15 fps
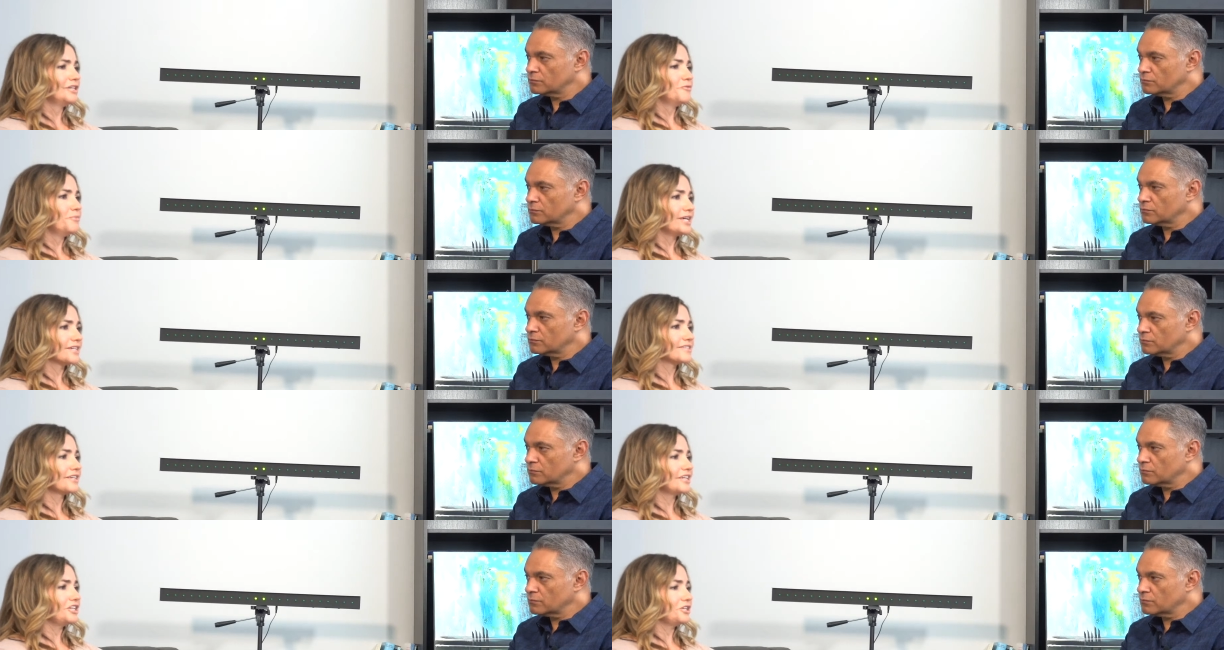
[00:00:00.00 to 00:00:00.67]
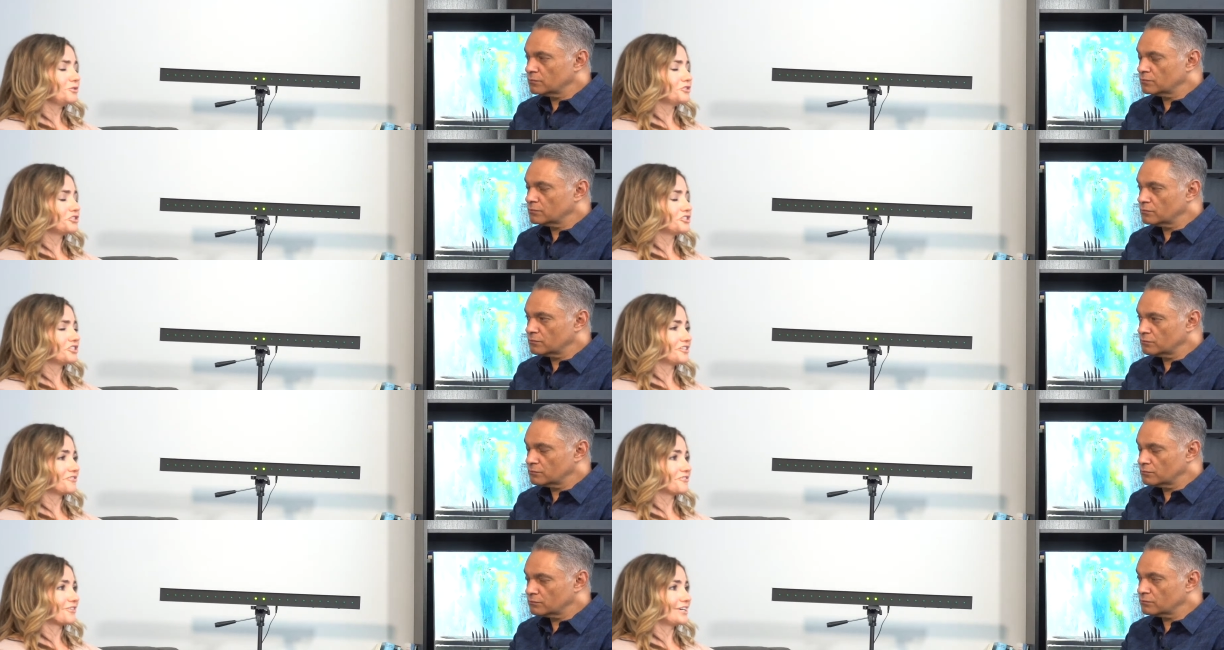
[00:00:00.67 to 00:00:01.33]
Speaker 1: makes a huge
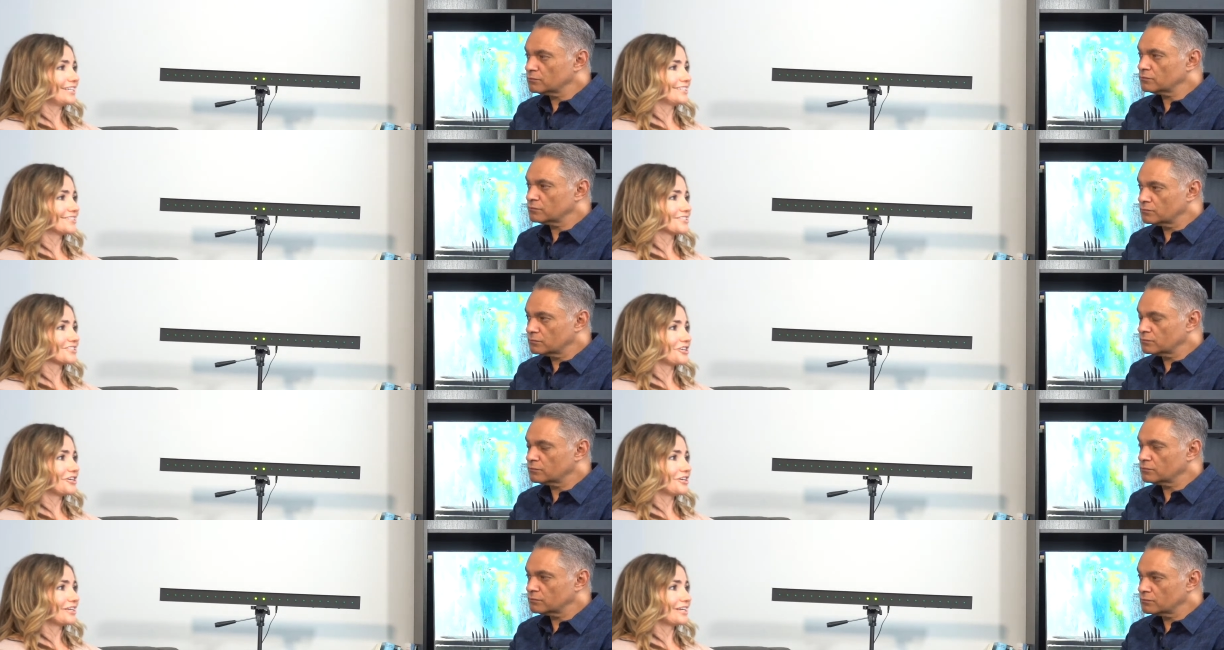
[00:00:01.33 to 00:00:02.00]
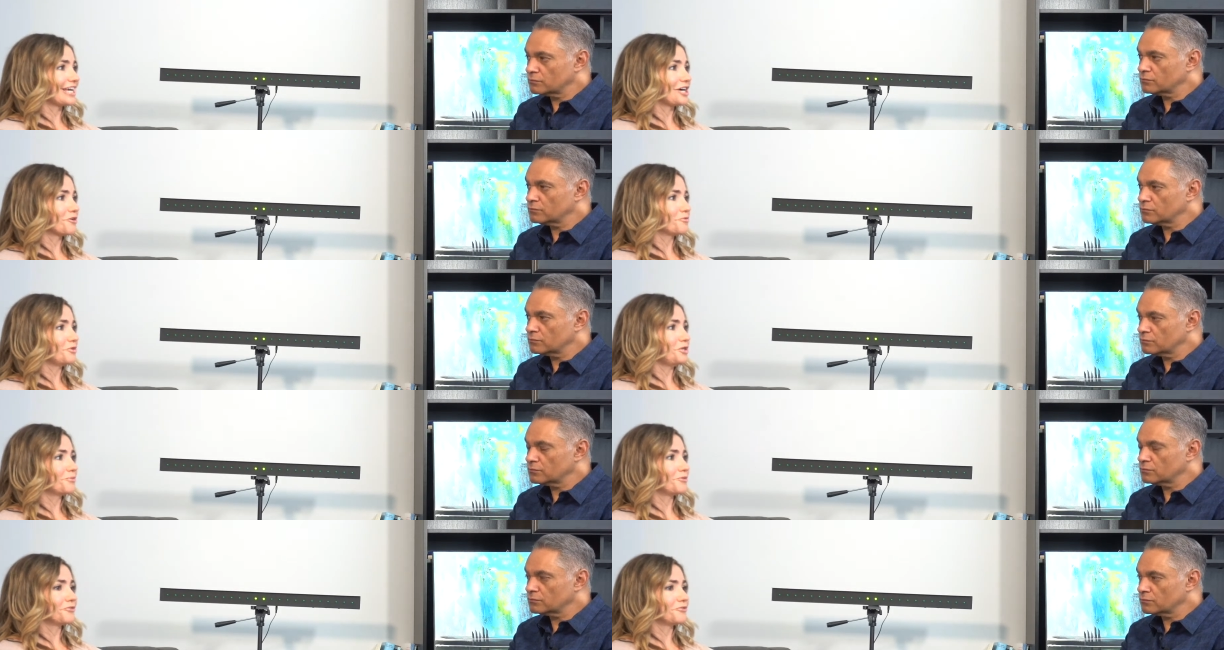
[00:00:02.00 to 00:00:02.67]
difference on how
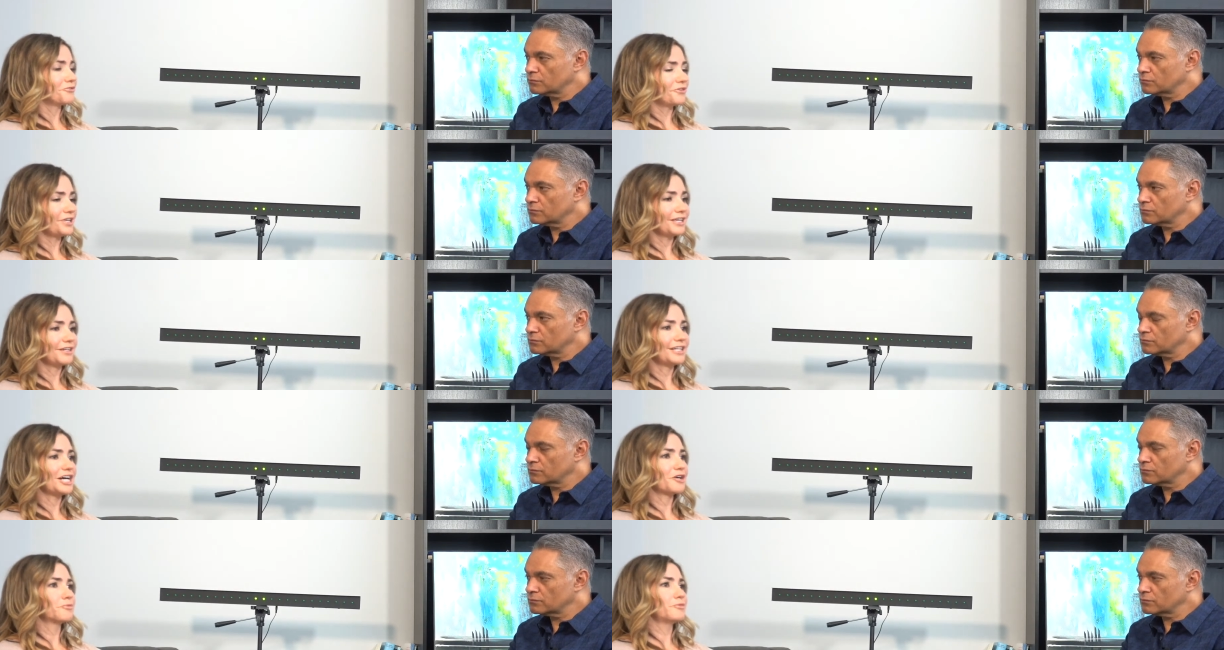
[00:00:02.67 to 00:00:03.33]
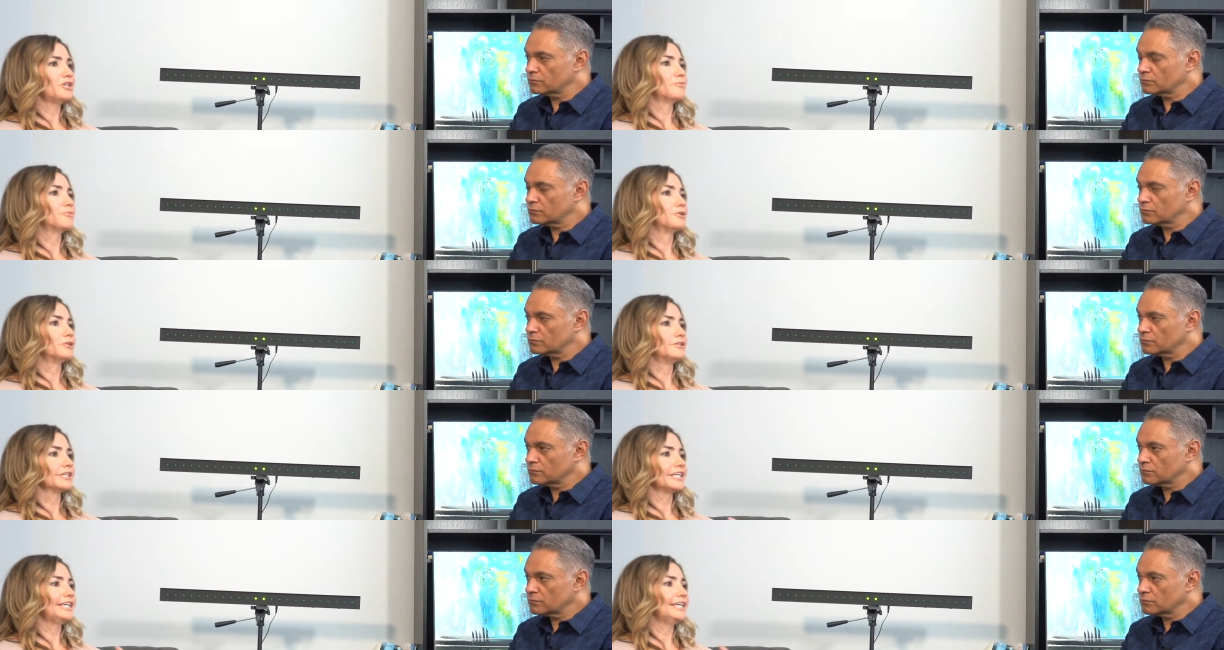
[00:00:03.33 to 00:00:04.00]
people feel, how
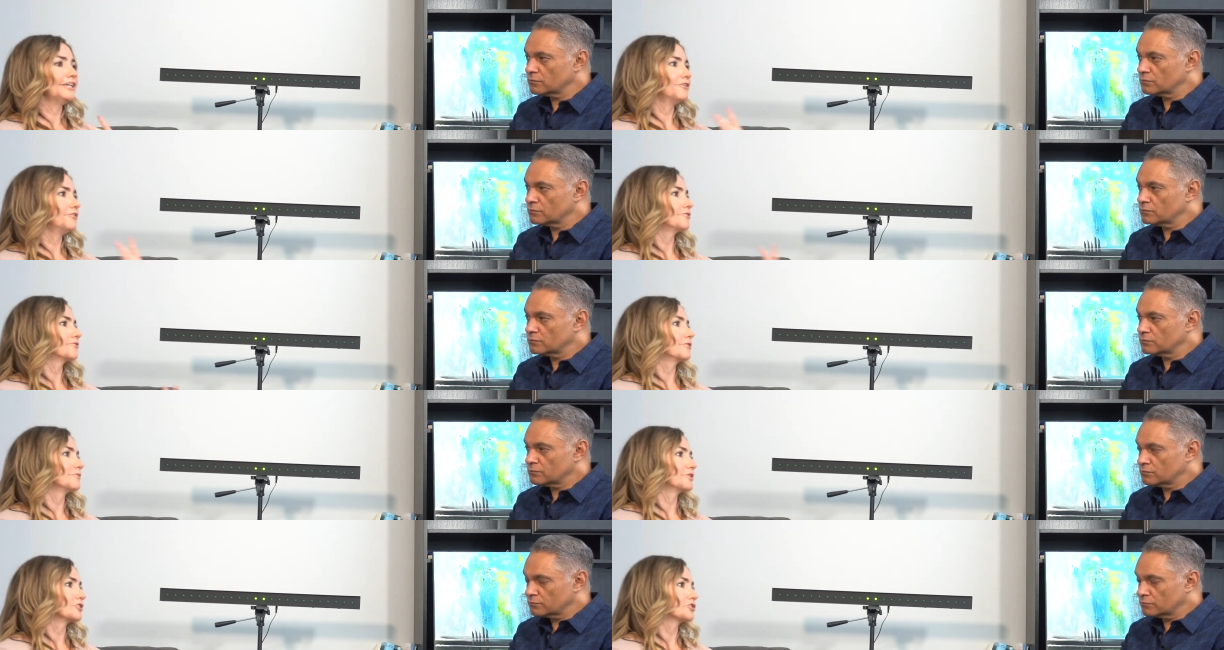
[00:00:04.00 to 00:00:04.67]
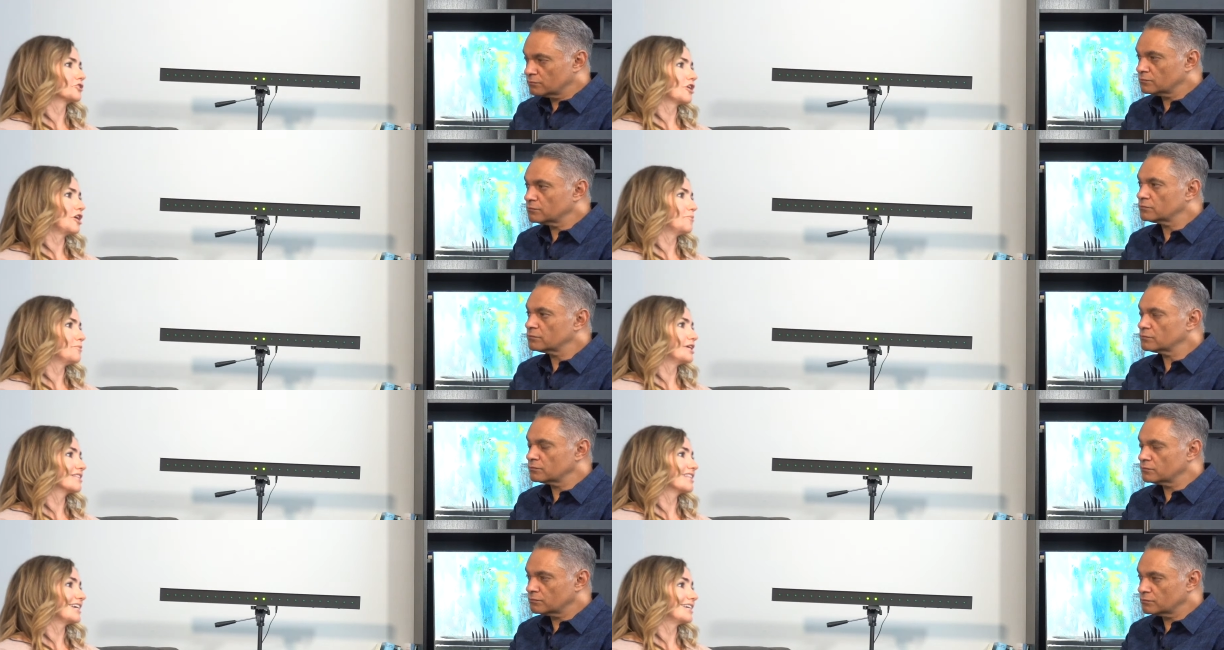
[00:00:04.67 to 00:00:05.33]
people heal from their
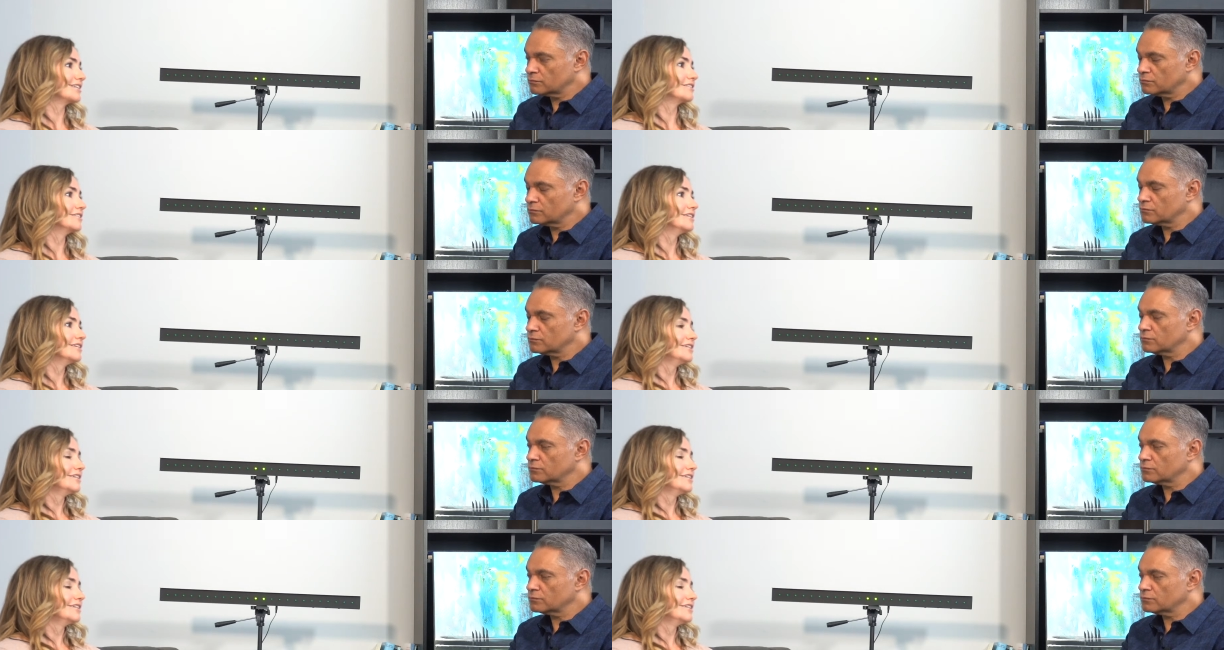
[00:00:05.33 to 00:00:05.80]
trauma than